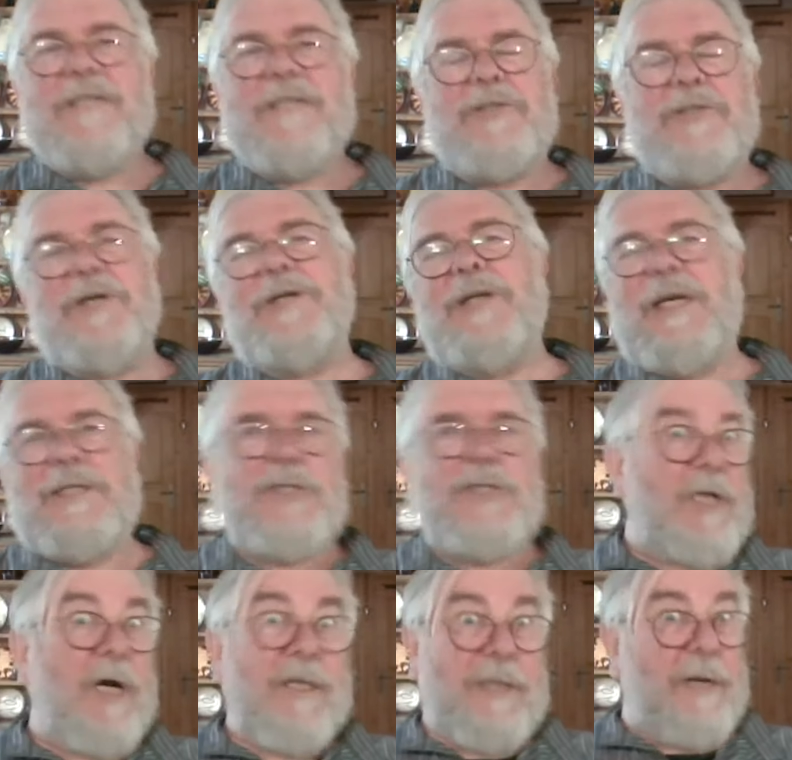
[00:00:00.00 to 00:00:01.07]
Stonehenge
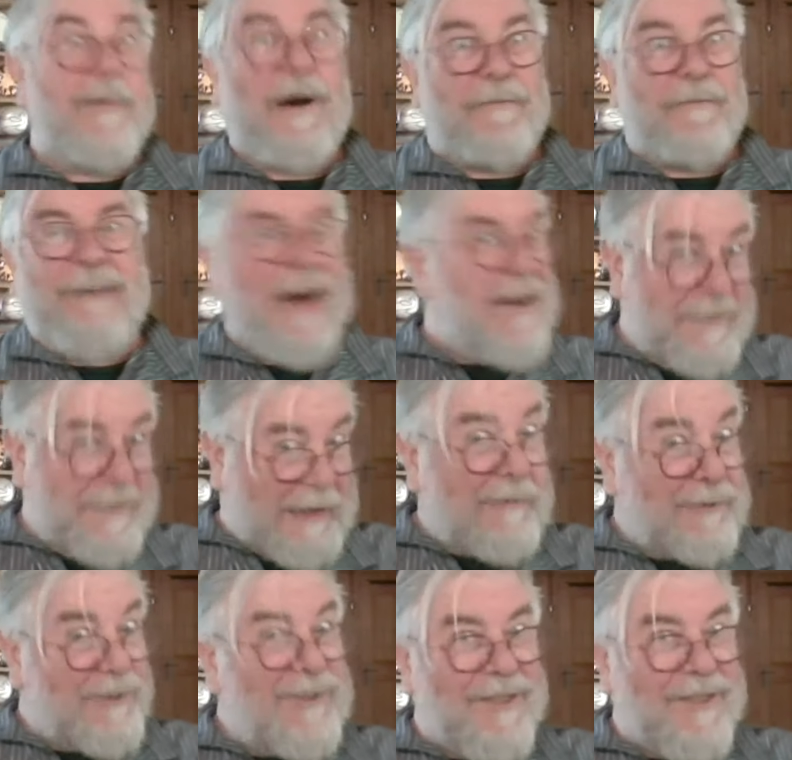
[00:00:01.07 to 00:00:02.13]
started about
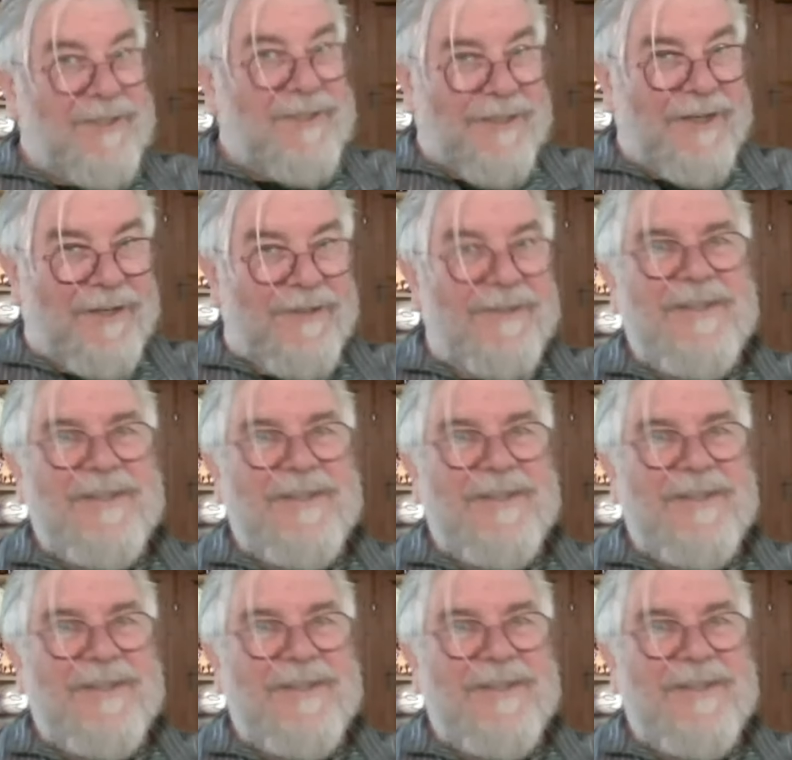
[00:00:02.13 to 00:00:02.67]
5,000 years ago.